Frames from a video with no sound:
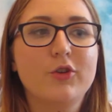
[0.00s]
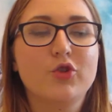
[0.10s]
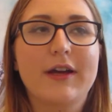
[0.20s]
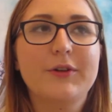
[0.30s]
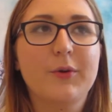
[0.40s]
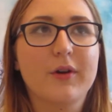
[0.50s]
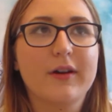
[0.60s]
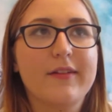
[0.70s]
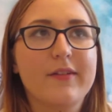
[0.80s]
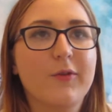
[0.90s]
tried to
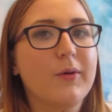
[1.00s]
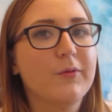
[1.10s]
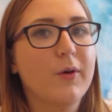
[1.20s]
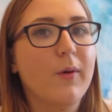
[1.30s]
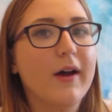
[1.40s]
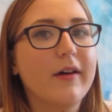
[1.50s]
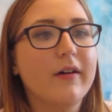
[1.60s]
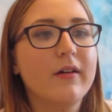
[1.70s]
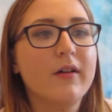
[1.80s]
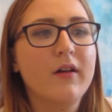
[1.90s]
organize everyone for a
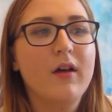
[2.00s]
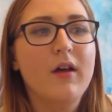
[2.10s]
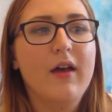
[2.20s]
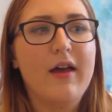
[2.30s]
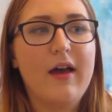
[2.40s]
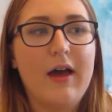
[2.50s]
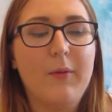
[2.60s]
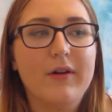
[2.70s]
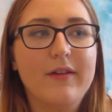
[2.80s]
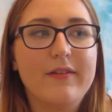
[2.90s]
while. I
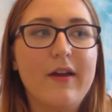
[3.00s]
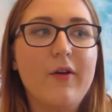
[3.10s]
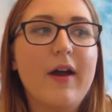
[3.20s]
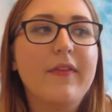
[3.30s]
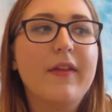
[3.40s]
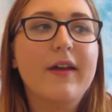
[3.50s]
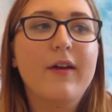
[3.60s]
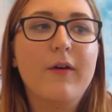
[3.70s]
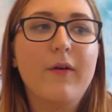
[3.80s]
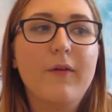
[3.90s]
want to say around like